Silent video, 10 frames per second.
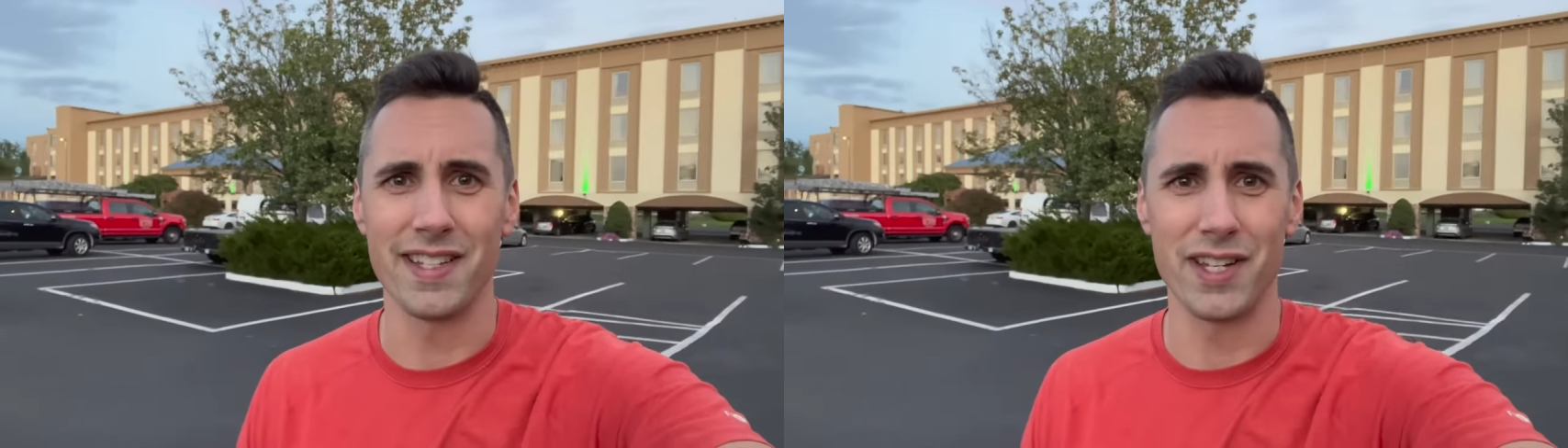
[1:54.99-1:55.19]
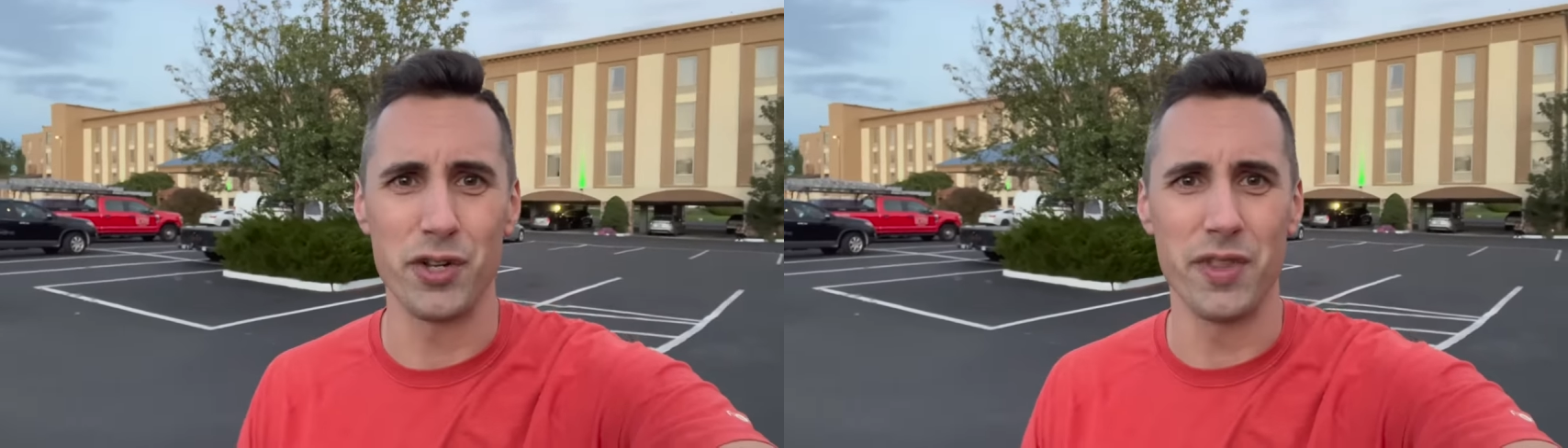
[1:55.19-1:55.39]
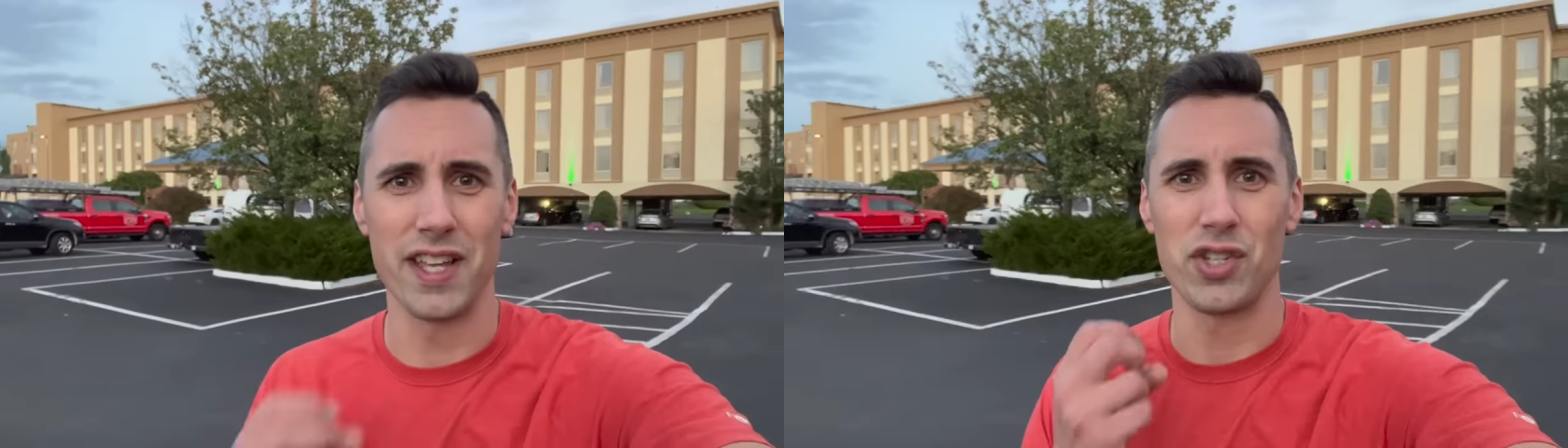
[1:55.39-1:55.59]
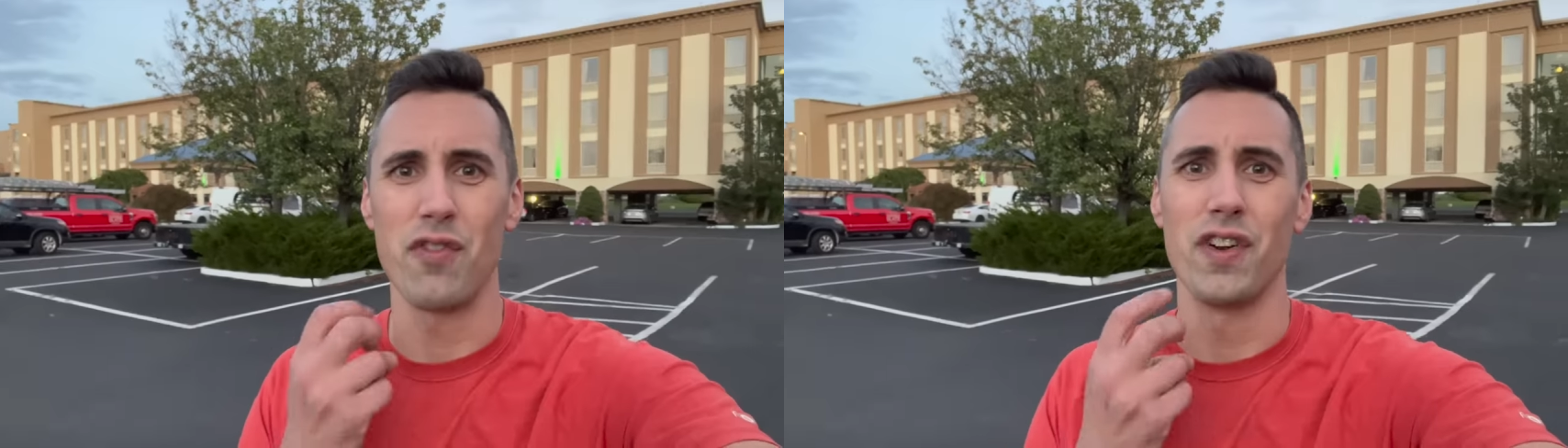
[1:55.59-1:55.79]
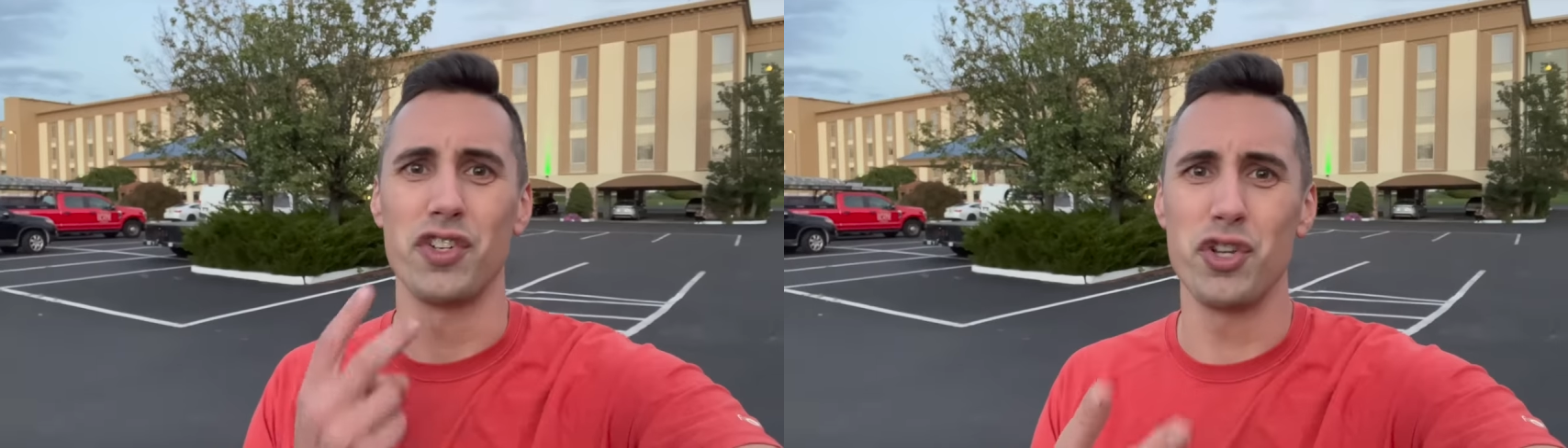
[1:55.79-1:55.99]
to do this
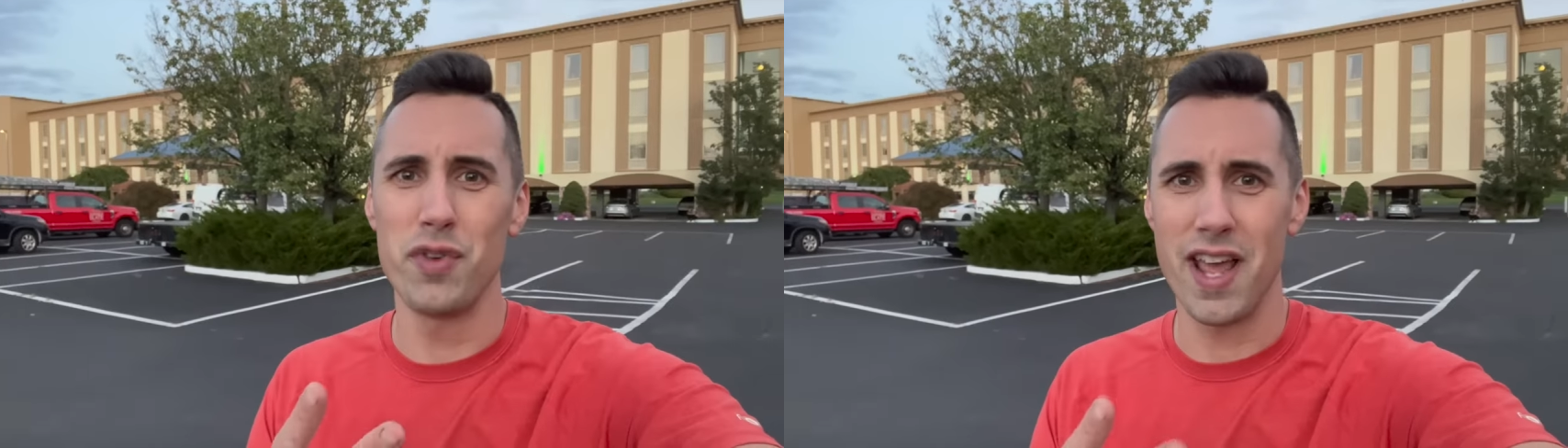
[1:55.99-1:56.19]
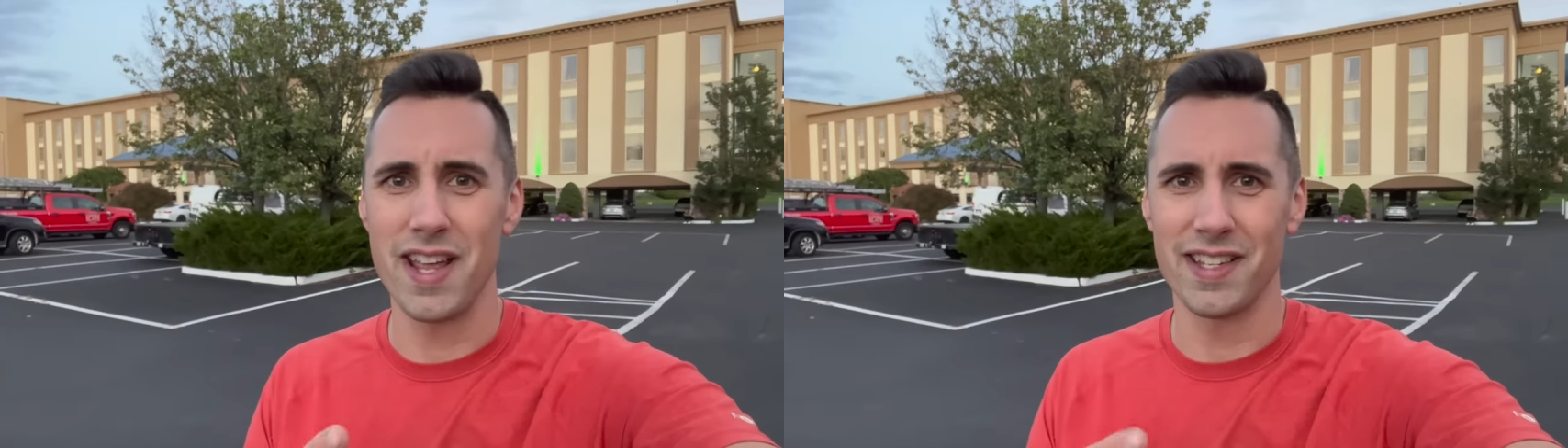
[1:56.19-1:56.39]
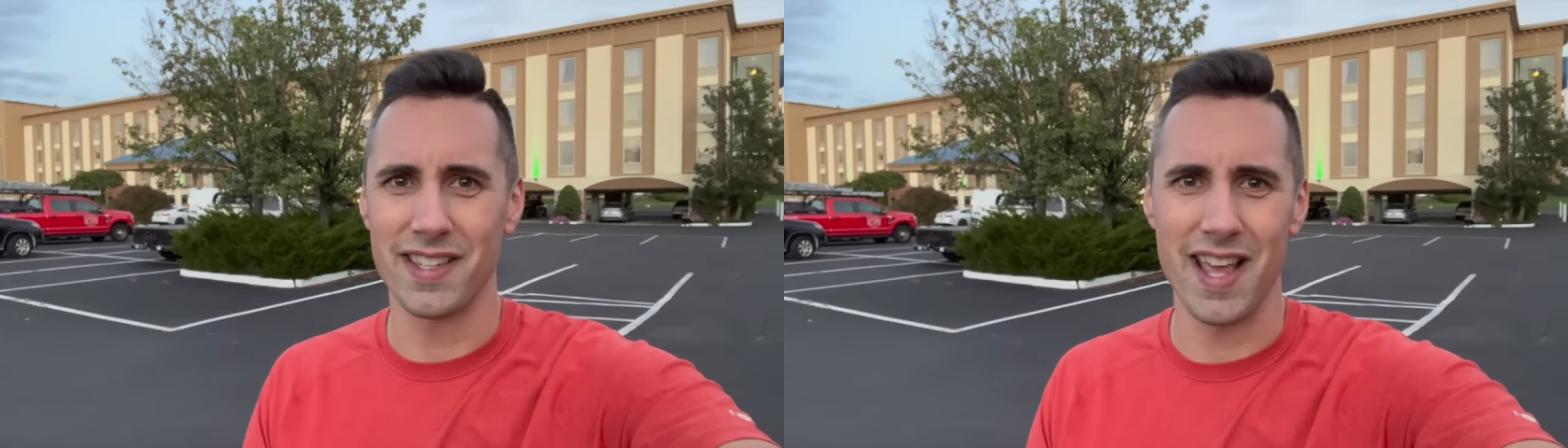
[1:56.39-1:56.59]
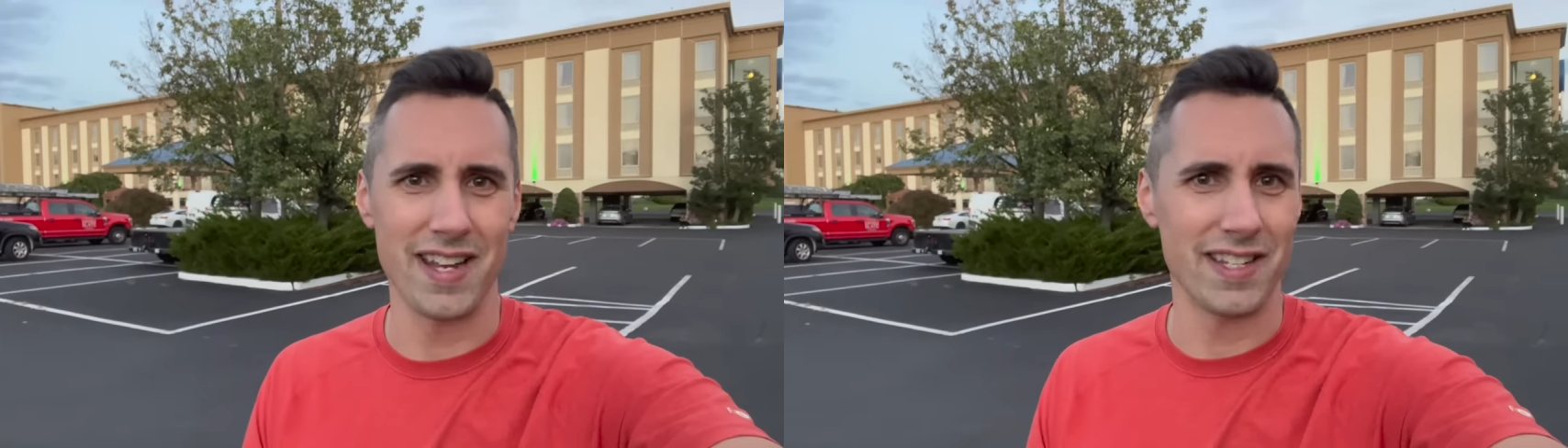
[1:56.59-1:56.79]
over two days than